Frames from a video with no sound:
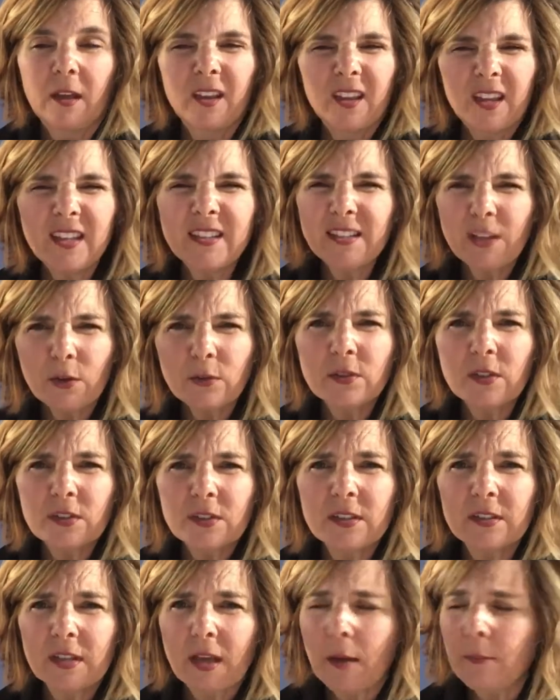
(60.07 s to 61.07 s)
It tells us
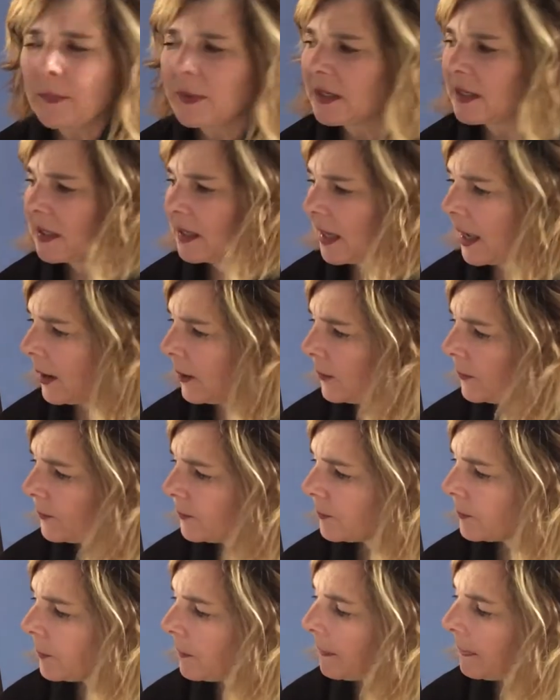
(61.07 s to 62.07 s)
it's happening now.
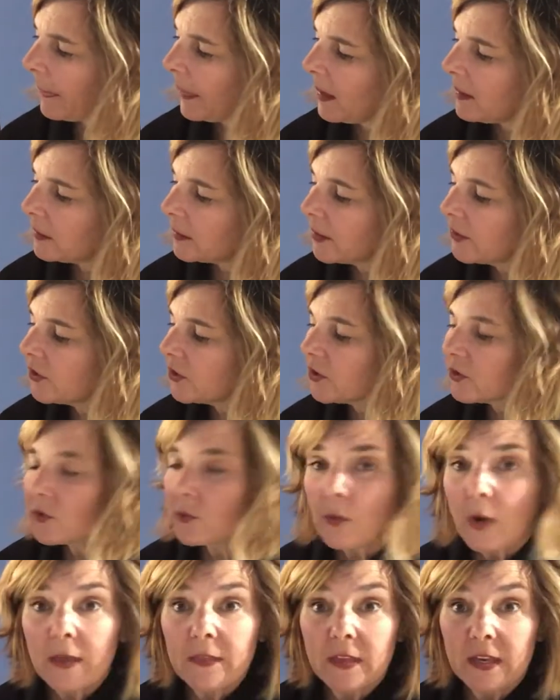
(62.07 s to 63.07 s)
Let's
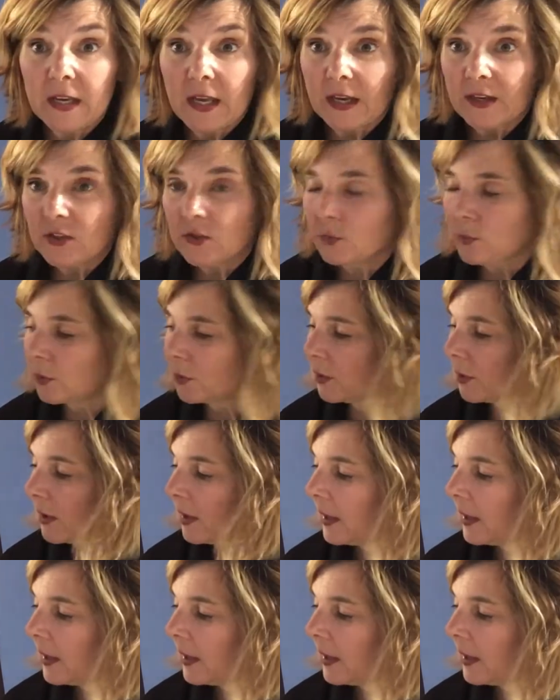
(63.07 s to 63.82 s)
try the next word.